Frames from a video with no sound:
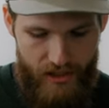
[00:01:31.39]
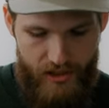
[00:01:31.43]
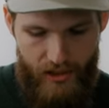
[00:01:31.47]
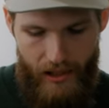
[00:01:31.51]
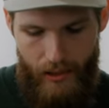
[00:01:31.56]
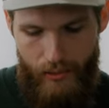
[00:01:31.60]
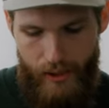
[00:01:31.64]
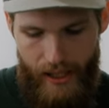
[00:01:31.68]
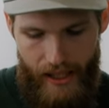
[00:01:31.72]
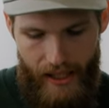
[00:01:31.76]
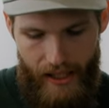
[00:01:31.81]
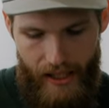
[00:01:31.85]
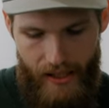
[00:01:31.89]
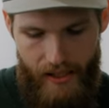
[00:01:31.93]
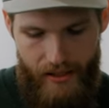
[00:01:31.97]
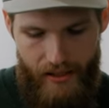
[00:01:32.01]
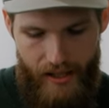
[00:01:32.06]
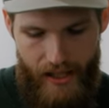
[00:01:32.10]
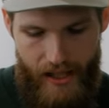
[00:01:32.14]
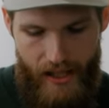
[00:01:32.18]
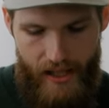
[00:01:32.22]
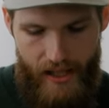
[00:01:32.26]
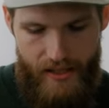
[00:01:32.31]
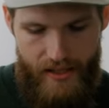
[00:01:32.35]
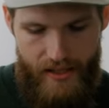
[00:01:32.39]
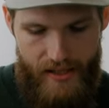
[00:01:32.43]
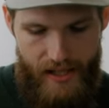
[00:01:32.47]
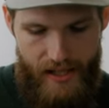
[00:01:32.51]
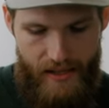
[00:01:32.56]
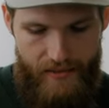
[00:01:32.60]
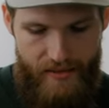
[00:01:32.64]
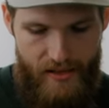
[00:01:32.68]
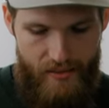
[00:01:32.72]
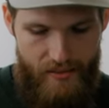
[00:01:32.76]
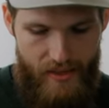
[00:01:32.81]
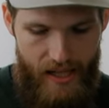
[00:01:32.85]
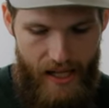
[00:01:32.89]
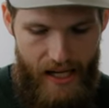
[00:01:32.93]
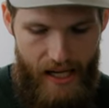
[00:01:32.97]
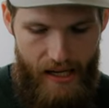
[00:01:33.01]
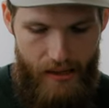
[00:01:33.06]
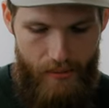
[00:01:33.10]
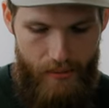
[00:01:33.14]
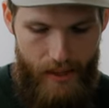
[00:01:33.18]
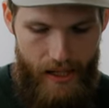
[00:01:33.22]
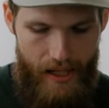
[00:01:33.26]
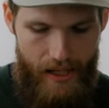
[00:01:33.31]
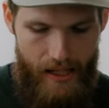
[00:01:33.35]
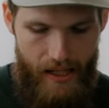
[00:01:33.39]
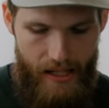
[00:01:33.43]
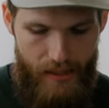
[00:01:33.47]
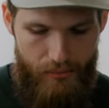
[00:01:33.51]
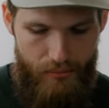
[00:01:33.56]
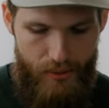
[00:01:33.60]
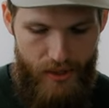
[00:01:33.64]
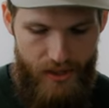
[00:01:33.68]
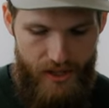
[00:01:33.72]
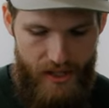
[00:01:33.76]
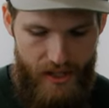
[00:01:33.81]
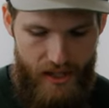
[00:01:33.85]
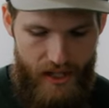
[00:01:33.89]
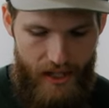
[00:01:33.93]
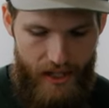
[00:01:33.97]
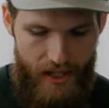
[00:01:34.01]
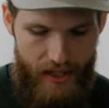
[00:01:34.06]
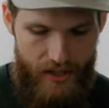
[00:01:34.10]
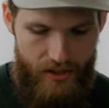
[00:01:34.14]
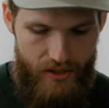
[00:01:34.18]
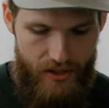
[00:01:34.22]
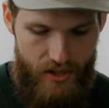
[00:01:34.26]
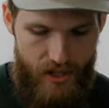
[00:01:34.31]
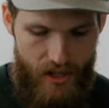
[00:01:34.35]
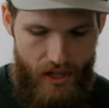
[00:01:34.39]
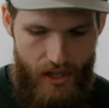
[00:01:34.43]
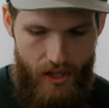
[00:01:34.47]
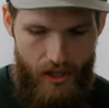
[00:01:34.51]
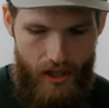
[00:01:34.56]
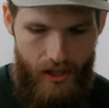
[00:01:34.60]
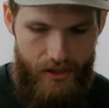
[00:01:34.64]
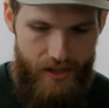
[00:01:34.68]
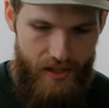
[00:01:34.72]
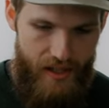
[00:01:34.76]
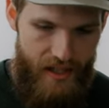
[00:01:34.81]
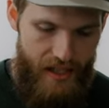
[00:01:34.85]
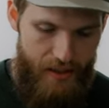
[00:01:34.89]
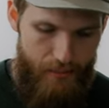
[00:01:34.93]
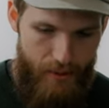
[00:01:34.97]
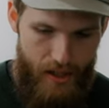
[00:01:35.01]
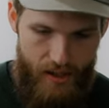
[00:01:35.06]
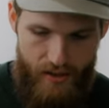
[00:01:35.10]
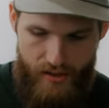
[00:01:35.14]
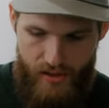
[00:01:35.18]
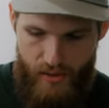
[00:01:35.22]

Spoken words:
So I went ahead to save some time and put the cage on the camera.